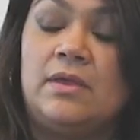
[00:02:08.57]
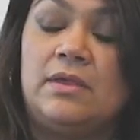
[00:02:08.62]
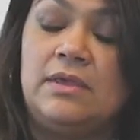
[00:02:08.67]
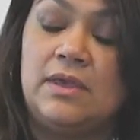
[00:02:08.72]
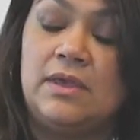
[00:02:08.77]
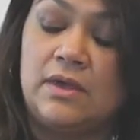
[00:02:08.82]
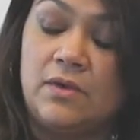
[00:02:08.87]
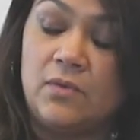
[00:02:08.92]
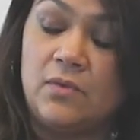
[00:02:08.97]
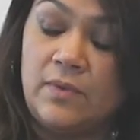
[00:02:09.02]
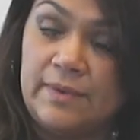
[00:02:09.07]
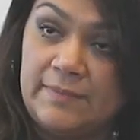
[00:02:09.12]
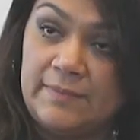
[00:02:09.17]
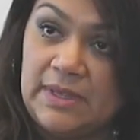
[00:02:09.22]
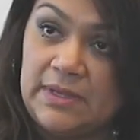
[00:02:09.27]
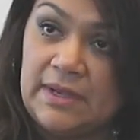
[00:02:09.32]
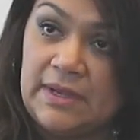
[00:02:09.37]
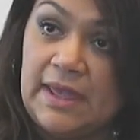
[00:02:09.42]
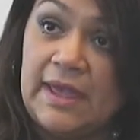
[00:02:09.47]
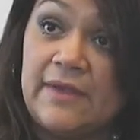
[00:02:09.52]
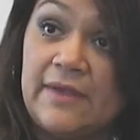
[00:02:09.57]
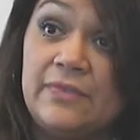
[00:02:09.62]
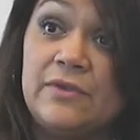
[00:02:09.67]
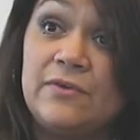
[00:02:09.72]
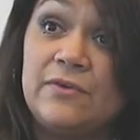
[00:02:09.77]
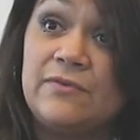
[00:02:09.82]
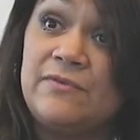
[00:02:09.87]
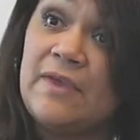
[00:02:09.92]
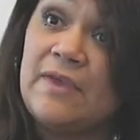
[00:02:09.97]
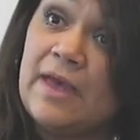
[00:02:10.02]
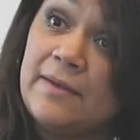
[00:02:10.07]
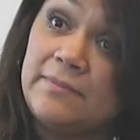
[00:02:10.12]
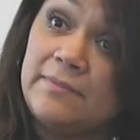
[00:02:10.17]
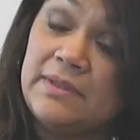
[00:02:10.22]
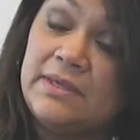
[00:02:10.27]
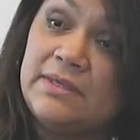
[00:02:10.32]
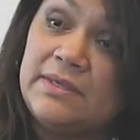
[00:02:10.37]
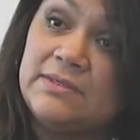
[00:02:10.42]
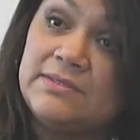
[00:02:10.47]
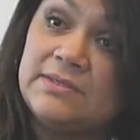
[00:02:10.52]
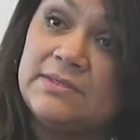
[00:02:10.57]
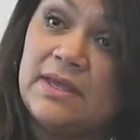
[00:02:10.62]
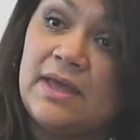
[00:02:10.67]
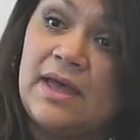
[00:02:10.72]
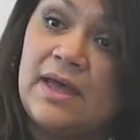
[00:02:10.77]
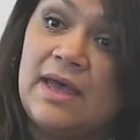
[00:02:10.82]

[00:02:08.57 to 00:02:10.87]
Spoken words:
young women and their families